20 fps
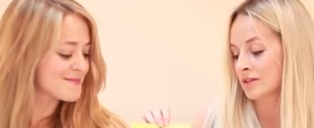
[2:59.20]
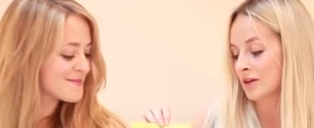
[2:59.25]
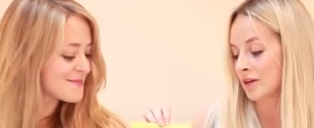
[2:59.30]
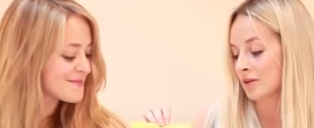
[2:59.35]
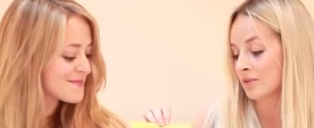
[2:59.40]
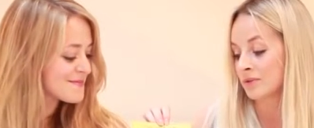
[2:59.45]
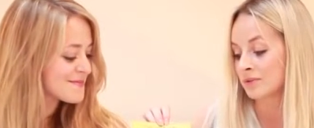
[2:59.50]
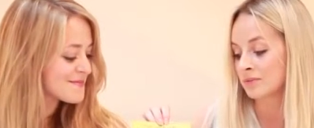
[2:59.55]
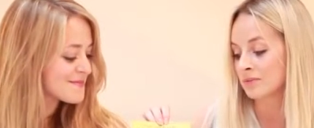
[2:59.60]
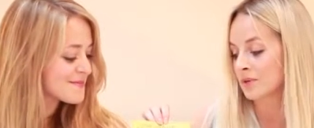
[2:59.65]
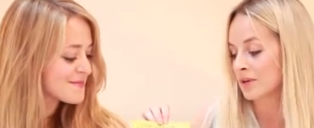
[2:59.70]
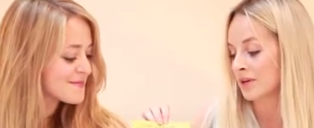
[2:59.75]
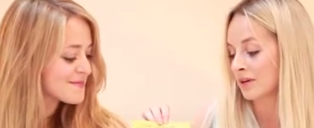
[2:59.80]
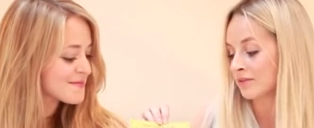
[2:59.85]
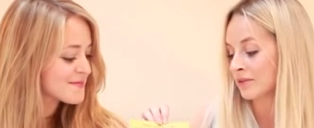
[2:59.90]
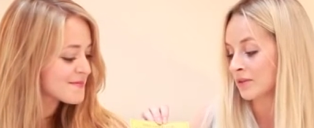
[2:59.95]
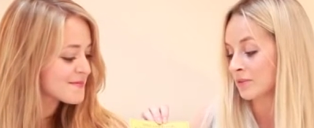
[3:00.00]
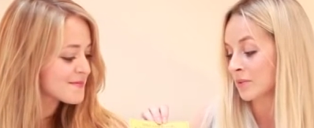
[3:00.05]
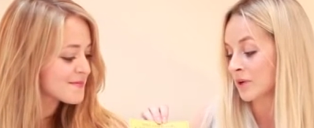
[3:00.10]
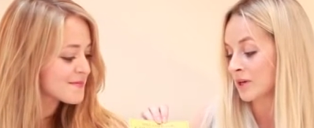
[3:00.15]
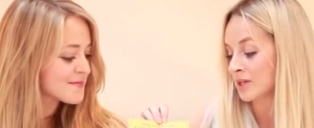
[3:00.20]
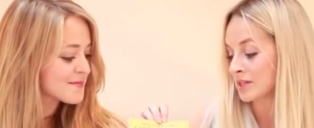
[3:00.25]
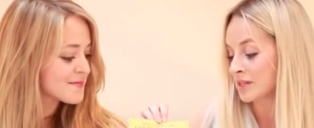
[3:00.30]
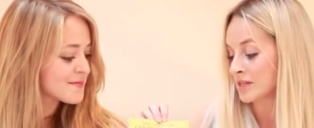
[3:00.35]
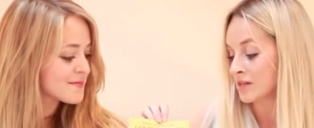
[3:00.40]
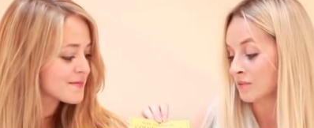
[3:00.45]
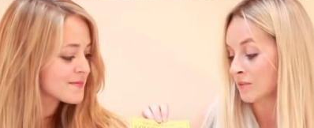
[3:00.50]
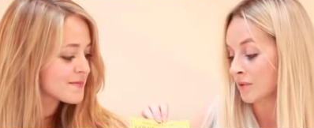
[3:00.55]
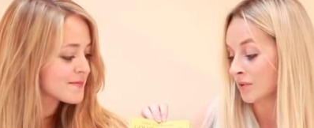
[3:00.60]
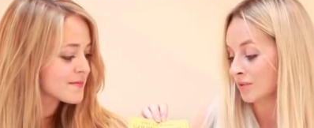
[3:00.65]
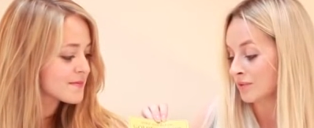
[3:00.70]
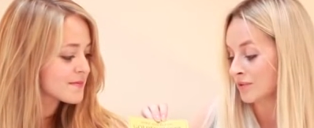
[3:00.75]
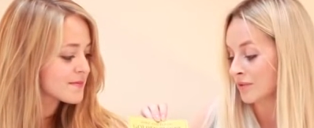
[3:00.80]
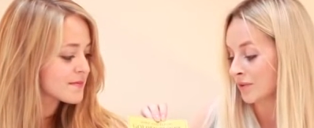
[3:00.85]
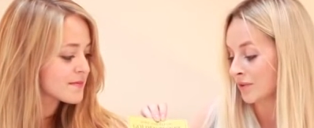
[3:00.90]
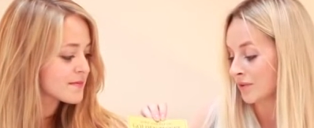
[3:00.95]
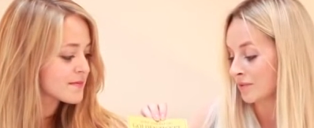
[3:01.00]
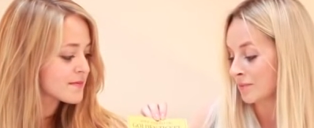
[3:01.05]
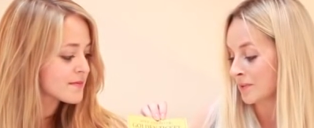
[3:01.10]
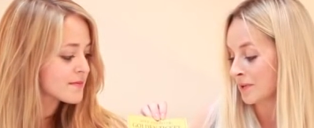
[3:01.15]
Speaker 1: go with whatever wording you want.
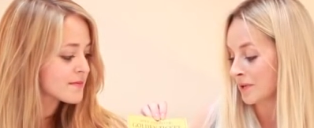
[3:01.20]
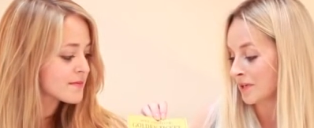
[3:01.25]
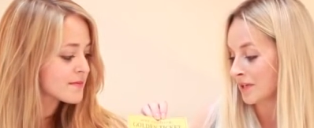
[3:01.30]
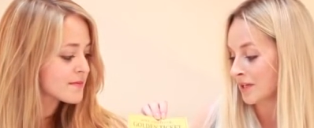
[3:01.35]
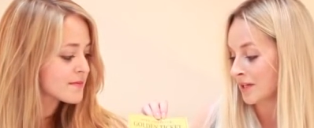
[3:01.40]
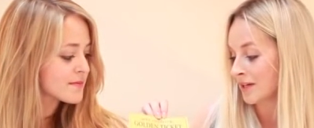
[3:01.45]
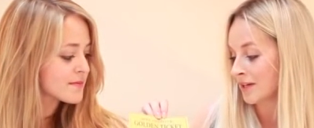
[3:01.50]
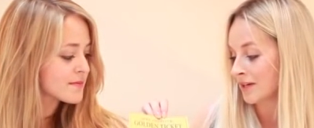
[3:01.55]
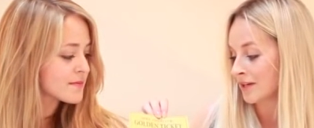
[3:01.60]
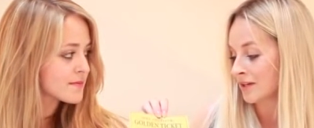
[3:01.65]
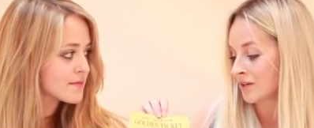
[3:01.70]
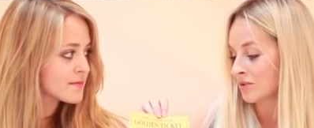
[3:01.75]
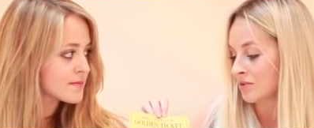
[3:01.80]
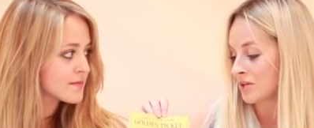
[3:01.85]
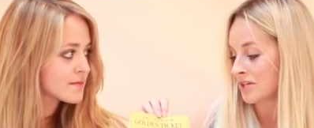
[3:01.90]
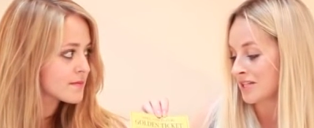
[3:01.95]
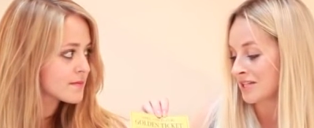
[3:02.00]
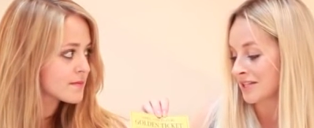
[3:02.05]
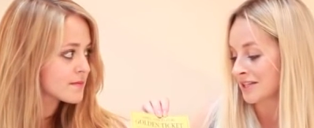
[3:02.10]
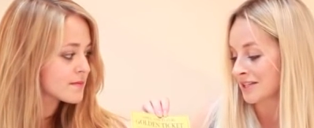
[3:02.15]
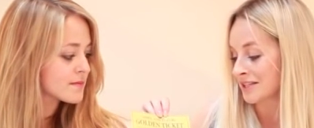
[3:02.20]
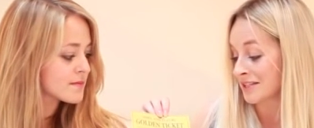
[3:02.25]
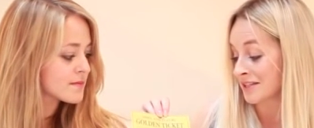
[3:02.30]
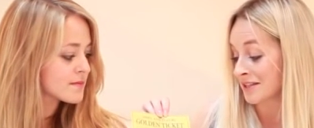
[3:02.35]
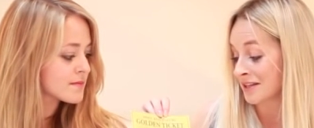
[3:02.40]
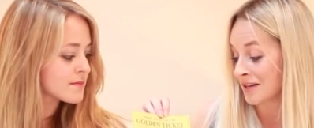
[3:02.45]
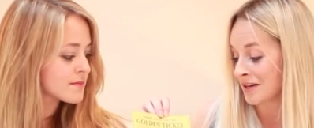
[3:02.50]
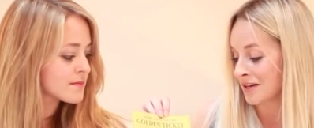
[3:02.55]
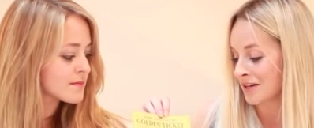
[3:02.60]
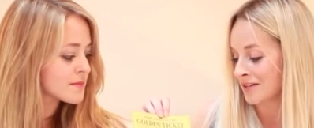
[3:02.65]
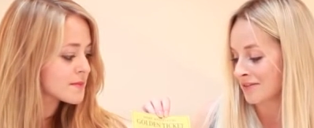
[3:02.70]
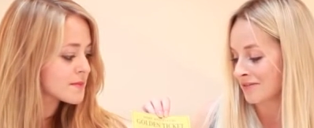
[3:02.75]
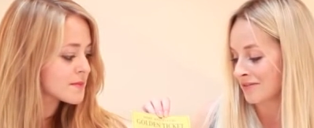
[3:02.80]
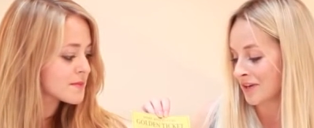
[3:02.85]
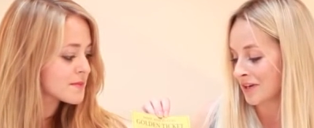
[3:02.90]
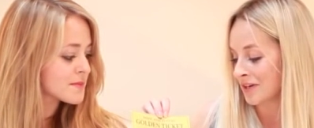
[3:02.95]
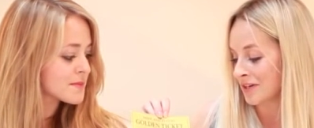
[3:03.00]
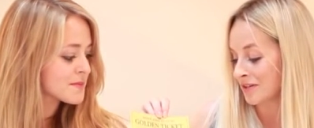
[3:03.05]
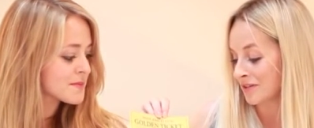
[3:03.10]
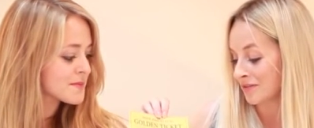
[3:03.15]
So we put greetings to the lucky
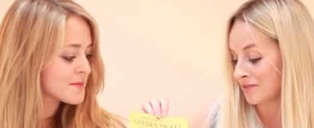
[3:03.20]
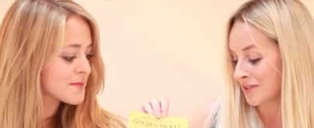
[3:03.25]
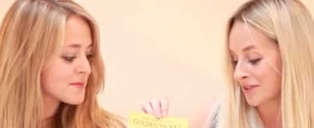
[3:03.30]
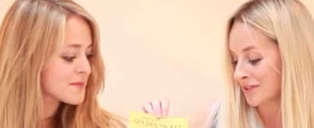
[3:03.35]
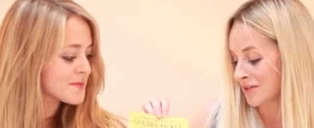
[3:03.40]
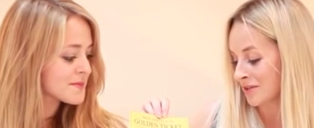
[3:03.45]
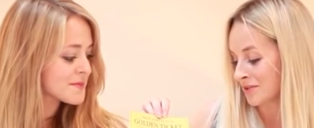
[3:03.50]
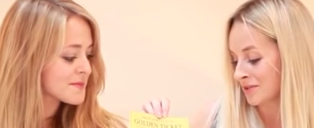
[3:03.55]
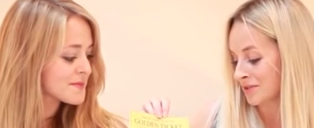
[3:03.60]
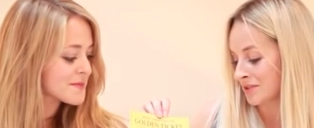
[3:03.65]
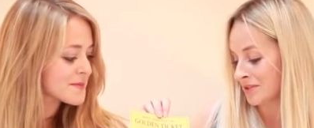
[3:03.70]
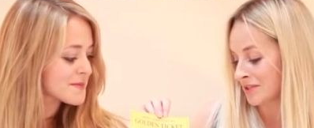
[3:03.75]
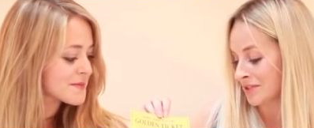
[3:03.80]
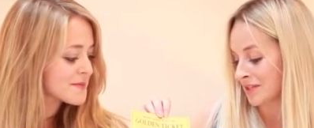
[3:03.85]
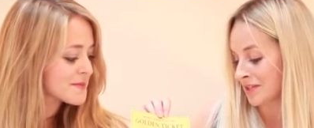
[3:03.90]
finder of this golden